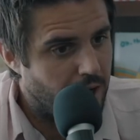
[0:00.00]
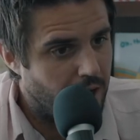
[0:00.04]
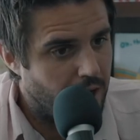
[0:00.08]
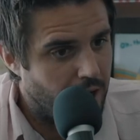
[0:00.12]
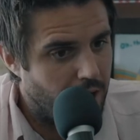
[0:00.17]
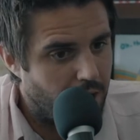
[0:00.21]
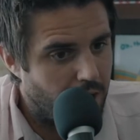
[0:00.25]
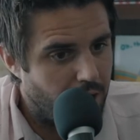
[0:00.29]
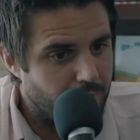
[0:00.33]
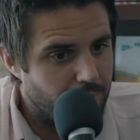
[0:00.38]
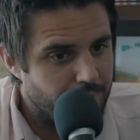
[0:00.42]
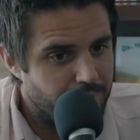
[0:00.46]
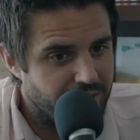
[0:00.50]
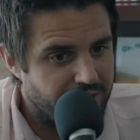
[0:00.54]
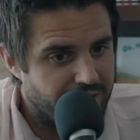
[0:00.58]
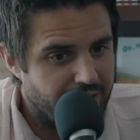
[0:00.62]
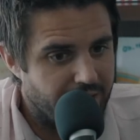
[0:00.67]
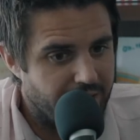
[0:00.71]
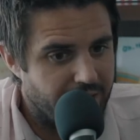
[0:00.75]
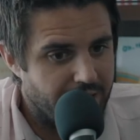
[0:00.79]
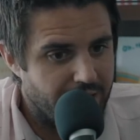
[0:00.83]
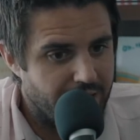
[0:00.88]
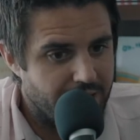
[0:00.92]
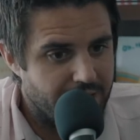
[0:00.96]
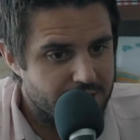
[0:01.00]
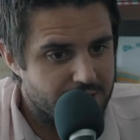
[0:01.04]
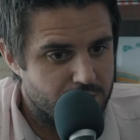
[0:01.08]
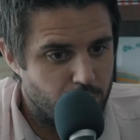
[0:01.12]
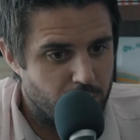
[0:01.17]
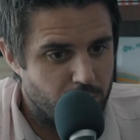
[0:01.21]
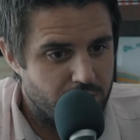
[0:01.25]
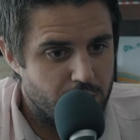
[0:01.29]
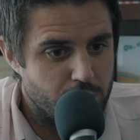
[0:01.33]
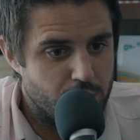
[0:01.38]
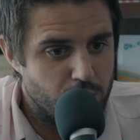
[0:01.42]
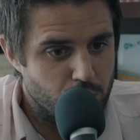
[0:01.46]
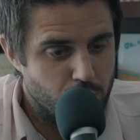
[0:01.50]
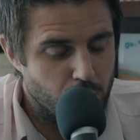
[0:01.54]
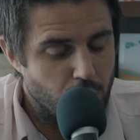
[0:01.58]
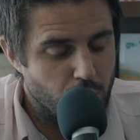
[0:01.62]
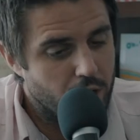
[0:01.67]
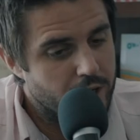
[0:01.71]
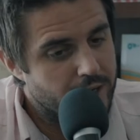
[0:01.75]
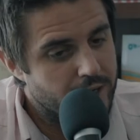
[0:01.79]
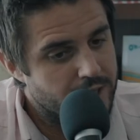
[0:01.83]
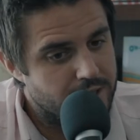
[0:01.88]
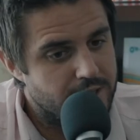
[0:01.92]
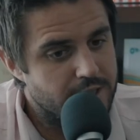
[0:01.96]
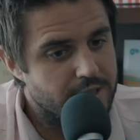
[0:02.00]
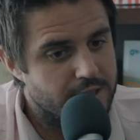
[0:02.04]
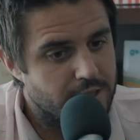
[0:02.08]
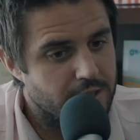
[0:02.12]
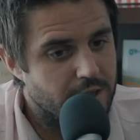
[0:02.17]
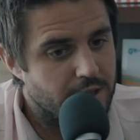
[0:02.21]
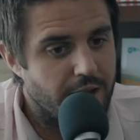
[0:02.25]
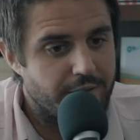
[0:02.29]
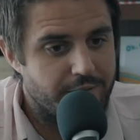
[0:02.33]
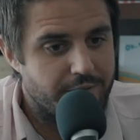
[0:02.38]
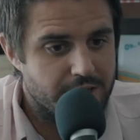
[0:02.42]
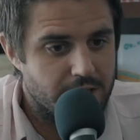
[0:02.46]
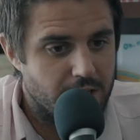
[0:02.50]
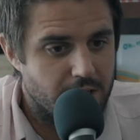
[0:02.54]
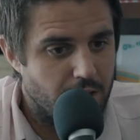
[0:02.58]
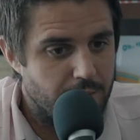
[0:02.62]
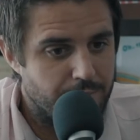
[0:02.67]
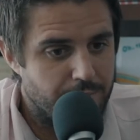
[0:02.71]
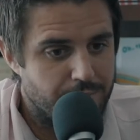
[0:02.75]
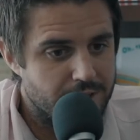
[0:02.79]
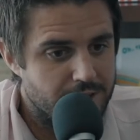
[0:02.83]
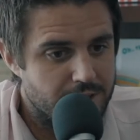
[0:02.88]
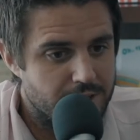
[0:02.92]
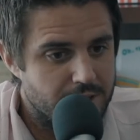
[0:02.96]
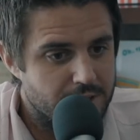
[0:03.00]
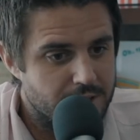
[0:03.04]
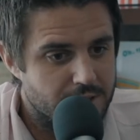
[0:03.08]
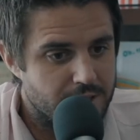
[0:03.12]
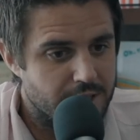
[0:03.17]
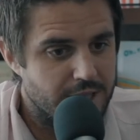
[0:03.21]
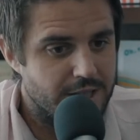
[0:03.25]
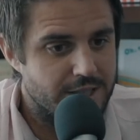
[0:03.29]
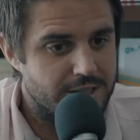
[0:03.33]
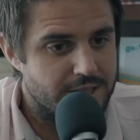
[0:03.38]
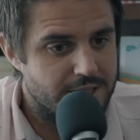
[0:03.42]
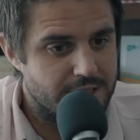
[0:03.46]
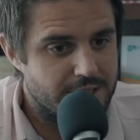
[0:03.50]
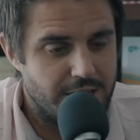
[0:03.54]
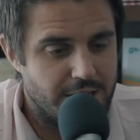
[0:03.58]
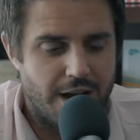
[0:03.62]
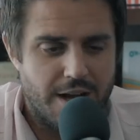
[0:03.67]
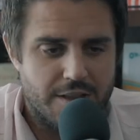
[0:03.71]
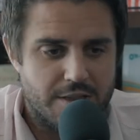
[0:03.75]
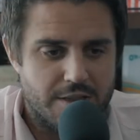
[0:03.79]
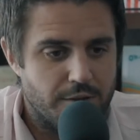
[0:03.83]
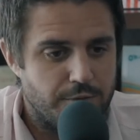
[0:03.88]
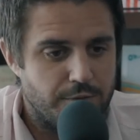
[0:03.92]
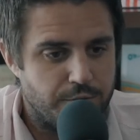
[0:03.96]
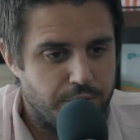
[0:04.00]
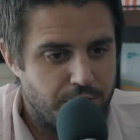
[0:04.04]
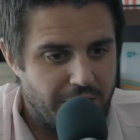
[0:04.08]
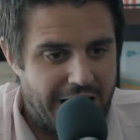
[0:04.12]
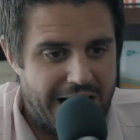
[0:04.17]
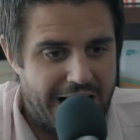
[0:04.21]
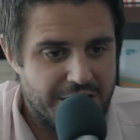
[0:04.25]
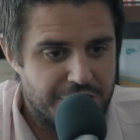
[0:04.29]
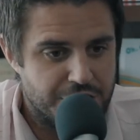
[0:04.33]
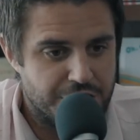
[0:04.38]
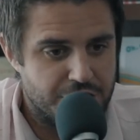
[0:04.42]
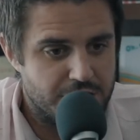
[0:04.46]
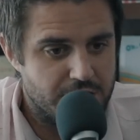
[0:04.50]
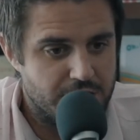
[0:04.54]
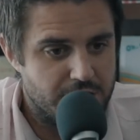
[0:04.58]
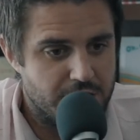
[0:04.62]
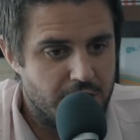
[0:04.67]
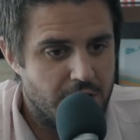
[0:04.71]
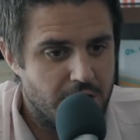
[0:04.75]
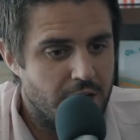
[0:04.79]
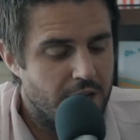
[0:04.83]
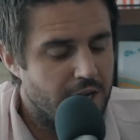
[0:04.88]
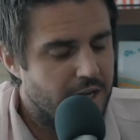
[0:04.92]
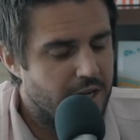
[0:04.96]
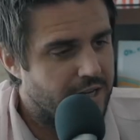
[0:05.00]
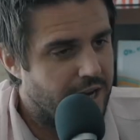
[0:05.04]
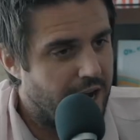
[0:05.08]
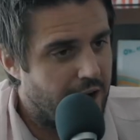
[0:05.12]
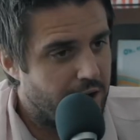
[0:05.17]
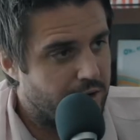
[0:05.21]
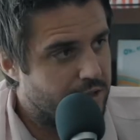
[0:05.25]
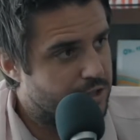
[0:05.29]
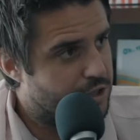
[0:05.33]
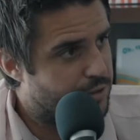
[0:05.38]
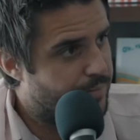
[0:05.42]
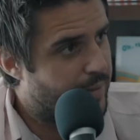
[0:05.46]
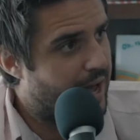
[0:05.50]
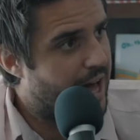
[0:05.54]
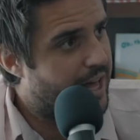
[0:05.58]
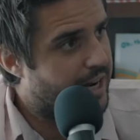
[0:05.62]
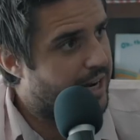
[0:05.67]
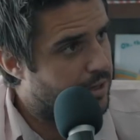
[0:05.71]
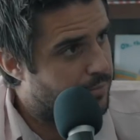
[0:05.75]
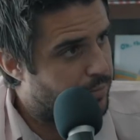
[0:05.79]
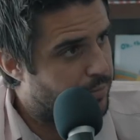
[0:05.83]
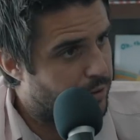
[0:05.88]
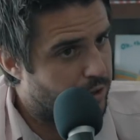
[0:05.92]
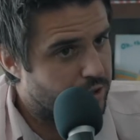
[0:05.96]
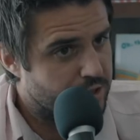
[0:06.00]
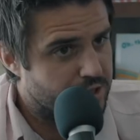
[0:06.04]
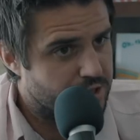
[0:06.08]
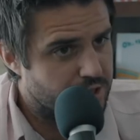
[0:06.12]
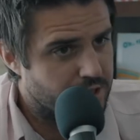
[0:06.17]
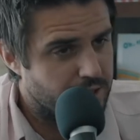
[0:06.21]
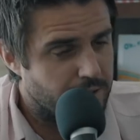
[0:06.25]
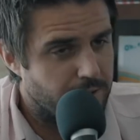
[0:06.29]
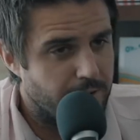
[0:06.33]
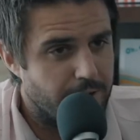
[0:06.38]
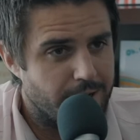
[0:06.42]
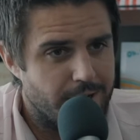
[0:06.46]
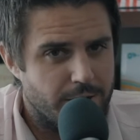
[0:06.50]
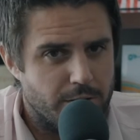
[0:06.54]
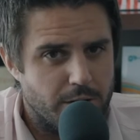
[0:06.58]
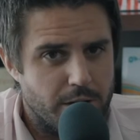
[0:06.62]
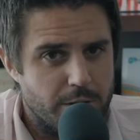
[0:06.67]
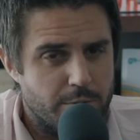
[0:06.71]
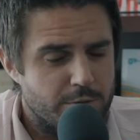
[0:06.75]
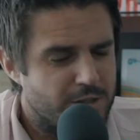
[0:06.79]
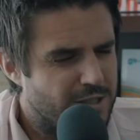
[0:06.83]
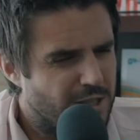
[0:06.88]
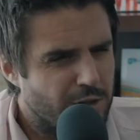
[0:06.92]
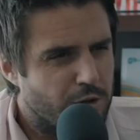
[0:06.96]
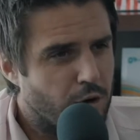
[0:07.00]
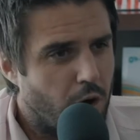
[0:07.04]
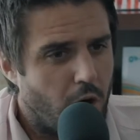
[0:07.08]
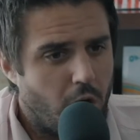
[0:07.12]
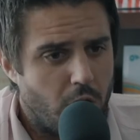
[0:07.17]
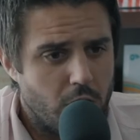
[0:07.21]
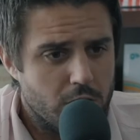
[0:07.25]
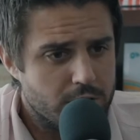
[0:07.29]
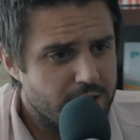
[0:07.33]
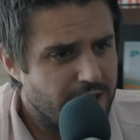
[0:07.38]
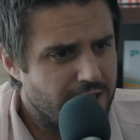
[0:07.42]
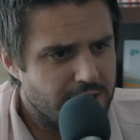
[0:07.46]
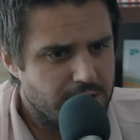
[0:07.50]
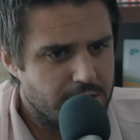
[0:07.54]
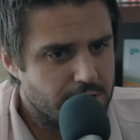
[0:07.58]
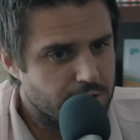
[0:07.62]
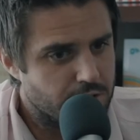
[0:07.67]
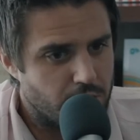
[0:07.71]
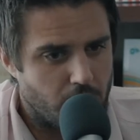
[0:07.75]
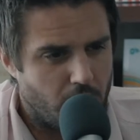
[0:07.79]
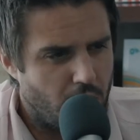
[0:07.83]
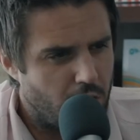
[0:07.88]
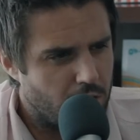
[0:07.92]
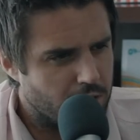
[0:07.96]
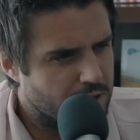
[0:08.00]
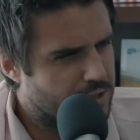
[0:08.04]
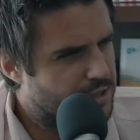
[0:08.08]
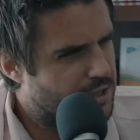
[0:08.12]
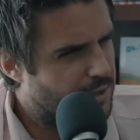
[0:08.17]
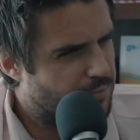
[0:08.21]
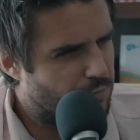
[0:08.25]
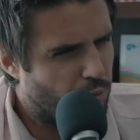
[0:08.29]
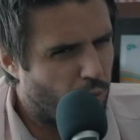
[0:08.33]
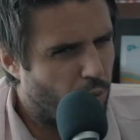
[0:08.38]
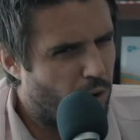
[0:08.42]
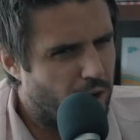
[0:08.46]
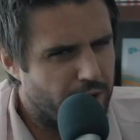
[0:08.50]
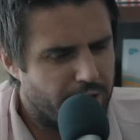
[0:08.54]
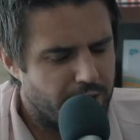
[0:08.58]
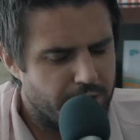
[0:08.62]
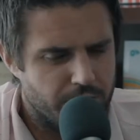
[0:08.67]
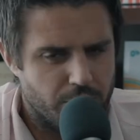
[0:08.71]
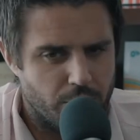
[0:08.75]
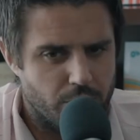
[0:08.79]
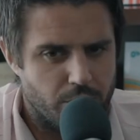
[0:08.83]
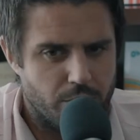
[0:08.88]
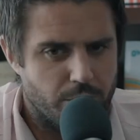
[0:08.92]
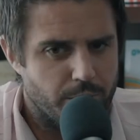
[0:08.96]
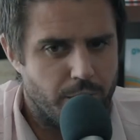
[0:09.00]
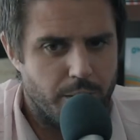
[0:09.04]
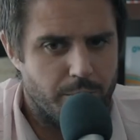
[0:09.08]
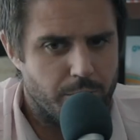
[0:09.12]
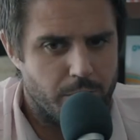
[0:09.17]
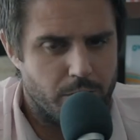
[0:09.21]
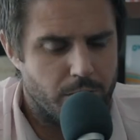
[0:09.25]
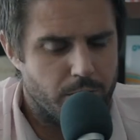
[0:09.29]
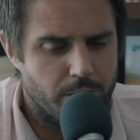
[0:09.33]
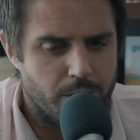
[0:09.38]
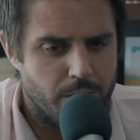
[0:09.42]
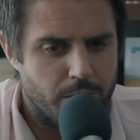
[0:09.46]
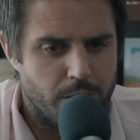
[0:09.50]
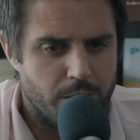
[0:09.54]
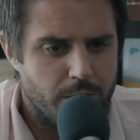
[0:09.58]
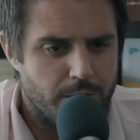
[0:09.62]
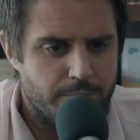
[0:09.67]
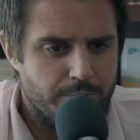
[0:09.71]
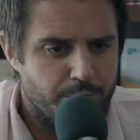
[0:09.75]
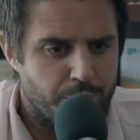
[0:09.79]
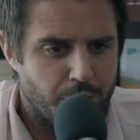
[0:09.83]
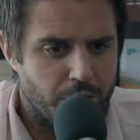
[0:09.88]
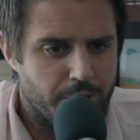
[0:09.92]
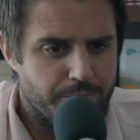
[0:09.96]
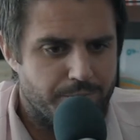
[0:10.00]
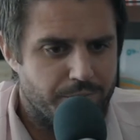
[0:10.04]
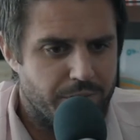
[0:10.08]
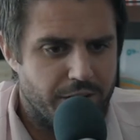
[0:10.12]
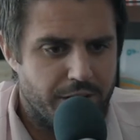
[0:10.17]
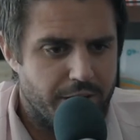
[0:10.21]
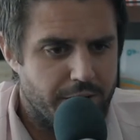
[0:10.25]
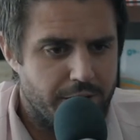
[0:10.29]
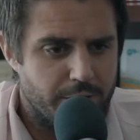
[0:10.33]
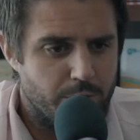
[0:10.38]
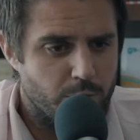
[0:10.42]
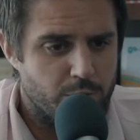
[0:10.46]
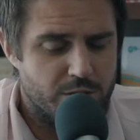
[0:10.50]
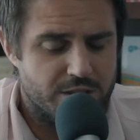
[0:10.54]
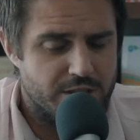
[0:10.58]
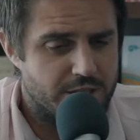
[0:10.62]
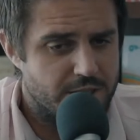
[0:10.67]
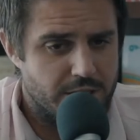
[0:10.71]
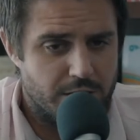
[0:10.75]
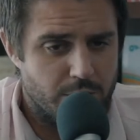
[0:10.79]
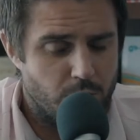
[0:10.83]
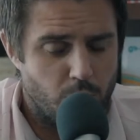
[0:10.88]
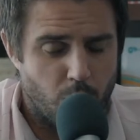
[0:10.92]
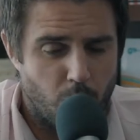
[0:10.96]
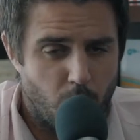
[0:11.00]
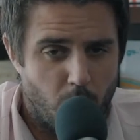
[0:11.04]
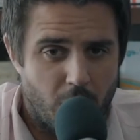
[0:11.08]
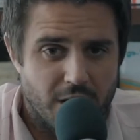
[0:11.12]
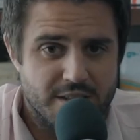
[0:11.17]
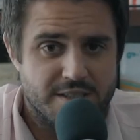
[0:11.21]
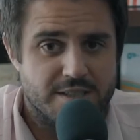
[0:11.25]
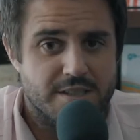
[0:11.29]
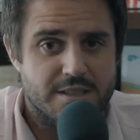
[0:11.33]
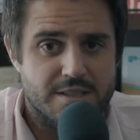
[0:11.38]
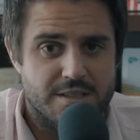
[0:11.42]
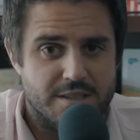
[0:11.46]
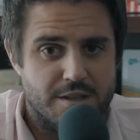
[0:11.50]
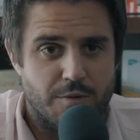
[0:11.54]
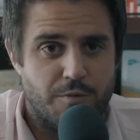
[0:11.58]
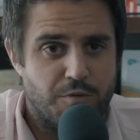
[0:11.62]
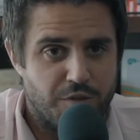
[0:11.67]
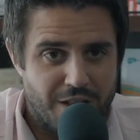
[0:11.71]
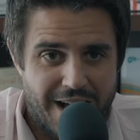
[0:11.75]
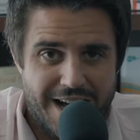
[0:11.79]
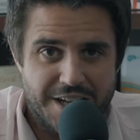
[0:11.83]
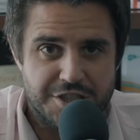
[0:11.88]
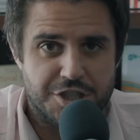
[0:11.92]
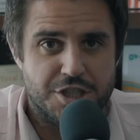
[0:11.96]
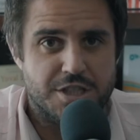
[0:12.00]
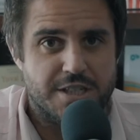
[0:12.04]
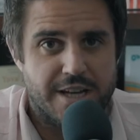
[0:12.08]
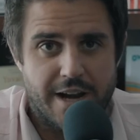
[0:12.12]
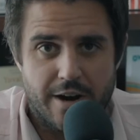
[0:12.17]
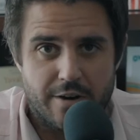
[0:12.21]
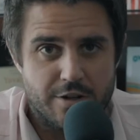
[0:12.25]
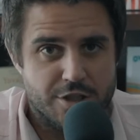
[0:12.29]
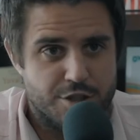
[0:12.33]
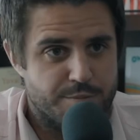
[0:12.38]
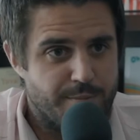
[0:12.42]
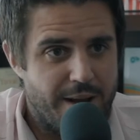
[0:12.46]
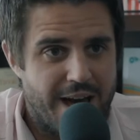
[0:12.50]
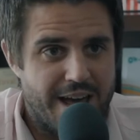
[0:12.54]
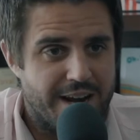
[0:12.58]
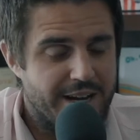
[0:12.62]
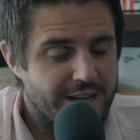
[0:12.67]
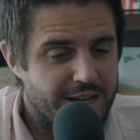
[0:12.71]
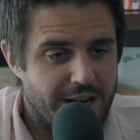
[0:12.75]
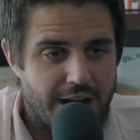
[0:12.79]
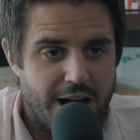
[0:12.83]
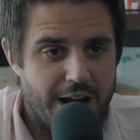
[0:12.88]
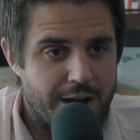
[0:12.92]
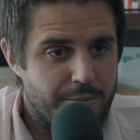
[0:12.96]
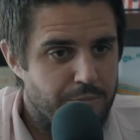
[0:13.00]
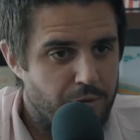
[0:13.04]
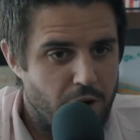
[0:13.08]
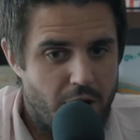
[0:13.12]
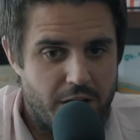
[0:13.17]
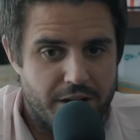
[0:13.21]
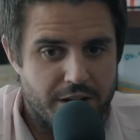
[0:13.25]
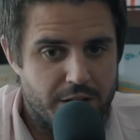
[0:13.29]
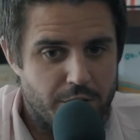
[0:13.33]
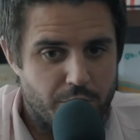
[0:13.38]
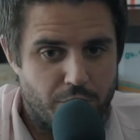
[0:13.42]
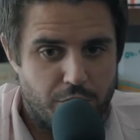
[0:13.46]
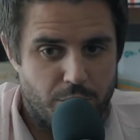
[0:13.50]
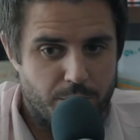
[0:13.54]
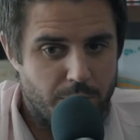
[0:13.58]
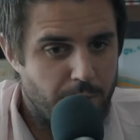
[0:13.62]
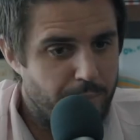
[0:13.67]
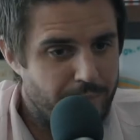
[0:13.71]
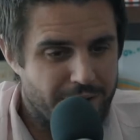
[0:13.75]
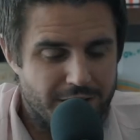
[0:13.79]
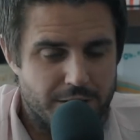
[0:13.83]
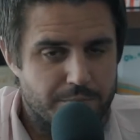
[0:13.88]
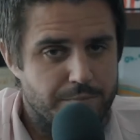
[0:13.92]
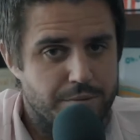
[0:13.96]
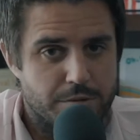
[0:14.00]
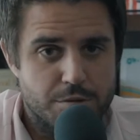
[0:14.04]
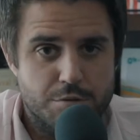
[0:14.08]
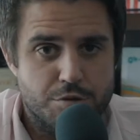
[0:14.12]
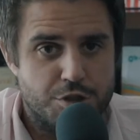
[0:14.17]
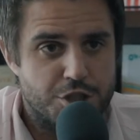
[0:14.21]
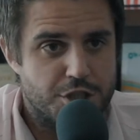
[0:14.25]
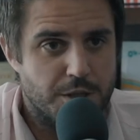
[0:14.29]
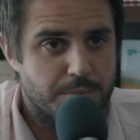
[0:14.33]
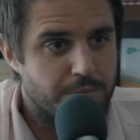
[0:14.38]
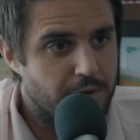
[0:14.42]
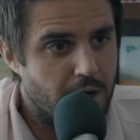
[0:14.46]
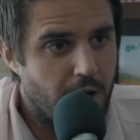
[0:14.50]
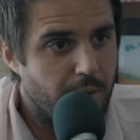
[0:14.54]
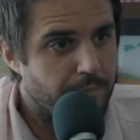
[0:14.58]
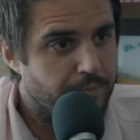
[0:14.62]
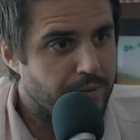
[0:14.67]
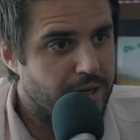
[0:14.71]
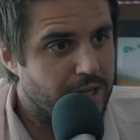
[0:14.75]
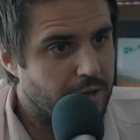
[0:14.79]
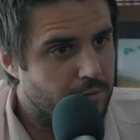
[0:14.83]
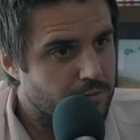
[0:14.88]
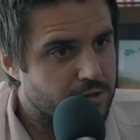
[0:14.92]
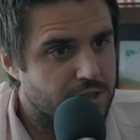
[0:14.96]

Um, and when you look at these 11 companies, it's not the flashy, charismatic person. And it was either all cases or all except one. I don't remember, but it was it wasn't the flashy, charismatic guy brought in from the big blue chip company.